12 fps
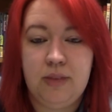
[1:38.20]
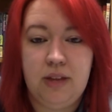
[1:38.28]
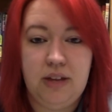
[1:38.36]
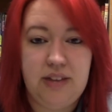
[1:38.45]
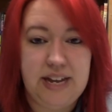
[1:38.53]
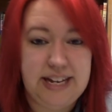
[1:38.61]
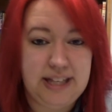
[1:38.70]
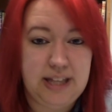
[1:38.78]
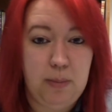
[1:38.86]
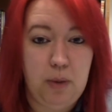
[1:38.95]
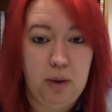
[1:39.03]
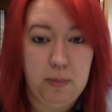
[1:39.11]
They get them
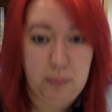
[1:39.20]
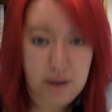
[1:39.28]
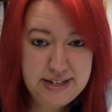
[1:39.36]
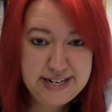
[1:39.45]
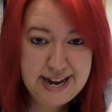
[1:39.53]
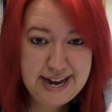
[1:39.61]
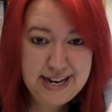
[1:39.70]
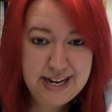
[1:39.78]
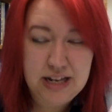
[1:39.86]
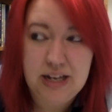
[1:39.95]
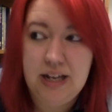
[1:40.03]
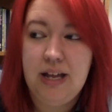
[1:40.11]
on Monday.
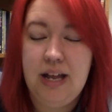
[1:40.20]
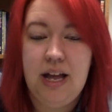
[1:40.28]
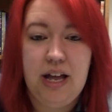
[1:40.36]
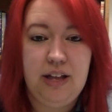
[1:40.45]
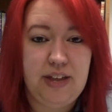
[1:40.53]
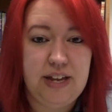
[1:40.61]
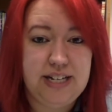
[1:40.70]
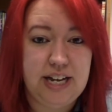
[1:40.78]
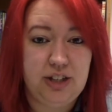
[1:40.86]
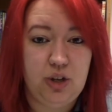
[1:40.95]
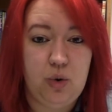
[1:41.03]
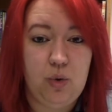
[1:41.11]
They take
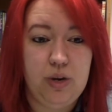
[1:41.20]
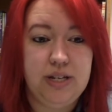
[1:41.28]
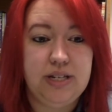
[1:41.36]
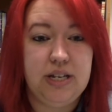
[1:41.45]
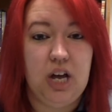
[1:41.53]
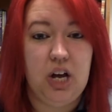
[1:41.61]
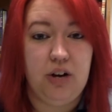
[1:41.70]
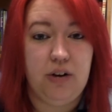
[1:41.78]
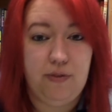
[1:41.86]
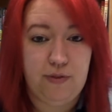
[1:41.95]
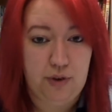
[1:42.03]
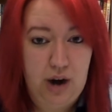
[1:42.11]
the quiz on
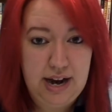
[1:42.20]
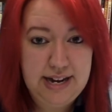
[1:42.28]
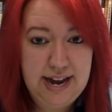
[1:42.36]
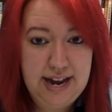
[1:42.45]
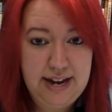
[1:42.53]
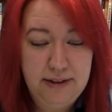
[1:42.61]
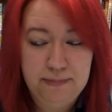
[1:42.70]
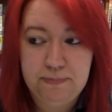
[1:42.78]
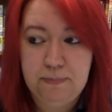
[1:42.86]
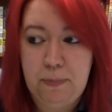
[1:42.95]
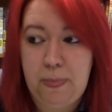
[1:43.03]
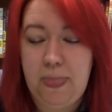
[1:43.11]
Friday.
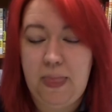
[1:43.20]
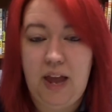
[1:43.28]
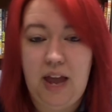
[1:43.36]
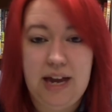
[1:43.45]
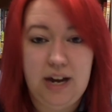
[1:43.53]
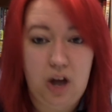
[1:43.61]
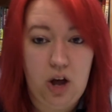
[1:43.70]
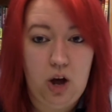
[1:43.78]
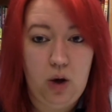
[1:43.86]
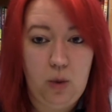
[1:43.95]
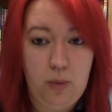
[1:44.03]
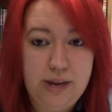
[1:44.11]
And
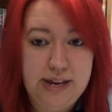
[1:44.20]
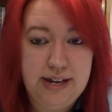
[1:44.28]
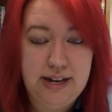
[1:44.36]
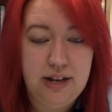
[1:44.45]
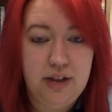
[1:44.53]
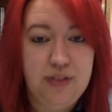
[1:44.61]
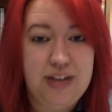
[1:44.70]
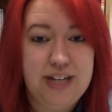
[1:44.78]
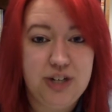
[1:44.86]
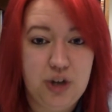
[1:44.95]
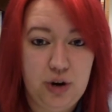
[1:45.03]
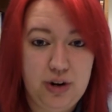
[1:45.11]
all week, they
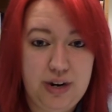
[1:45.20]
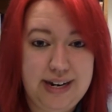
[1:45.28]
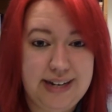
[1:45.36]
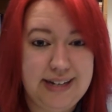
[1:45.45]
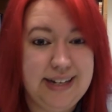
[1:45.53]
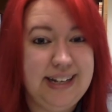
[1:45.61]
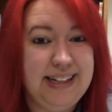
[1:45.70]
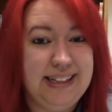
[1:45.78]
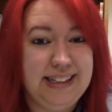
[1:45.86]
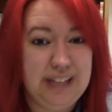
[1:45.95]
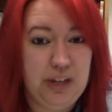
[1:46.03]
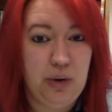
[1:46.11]
turn in
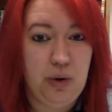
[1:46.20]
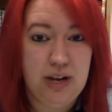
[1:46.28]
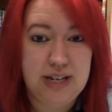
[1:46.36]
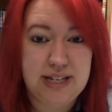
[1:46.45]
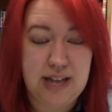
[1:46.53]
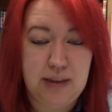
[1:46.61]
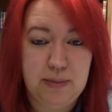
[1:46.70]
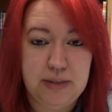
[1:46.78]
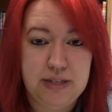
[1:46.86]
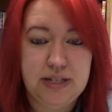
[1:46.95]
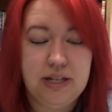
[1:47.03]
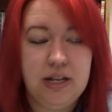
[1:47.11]
little
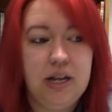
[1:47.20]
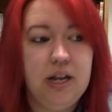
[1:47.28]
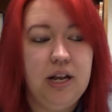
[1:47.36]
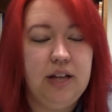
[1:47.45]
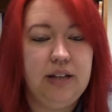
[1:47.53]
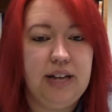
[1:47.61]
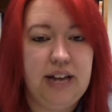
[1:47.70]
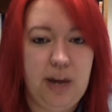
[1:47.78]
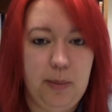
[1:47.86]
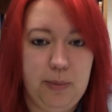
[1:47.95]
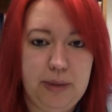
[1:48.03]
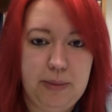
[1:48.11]
assignments that help
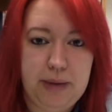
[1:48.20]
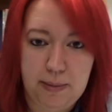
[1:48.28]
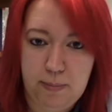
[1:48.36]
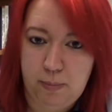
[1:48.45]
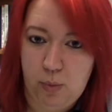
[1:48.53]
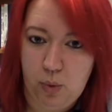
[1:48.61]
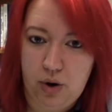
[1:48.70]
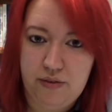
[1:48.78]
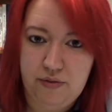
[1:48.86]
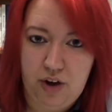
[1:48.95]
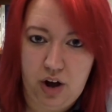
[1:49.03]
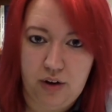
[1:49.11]
them get more
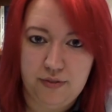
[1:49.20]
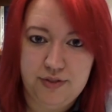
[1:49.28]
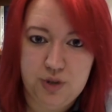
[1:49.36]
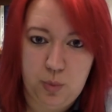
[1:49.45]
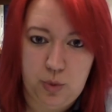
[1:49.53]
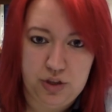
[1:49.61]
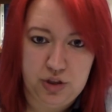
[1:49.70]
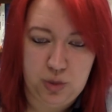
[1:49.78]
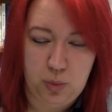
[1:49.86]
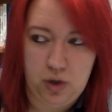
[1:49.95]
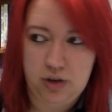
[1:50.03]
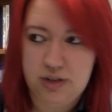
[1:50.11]
involved with the
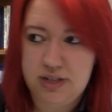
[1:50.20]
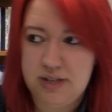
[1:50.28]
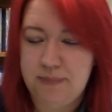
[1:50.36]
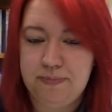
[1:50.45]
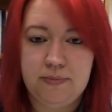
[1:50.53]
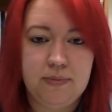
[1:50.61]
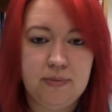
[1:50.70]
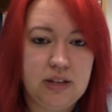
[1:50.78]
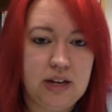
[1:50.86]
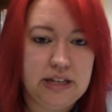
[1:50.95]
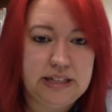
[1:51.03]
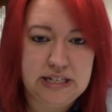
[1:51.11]
words.
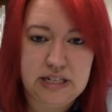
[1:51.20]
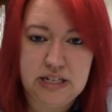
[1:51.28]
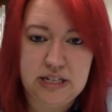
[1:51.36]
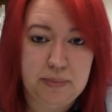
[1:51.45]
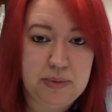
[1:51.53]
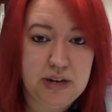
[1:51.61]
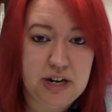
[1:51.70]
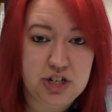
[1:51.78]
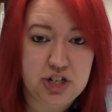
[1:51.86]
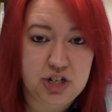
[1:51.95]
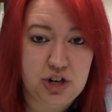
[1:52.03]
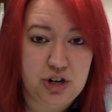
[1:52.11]
This is something I just
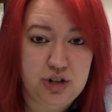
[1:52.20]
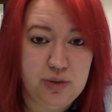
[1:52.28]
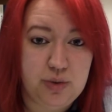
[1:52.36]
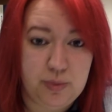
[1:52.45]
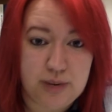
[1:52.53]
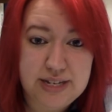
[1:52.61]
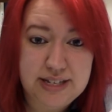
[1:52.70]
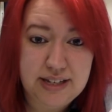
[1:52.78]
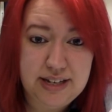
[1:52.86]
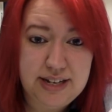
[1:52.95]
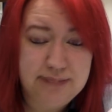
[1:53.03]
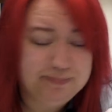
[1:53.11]
started doing recently.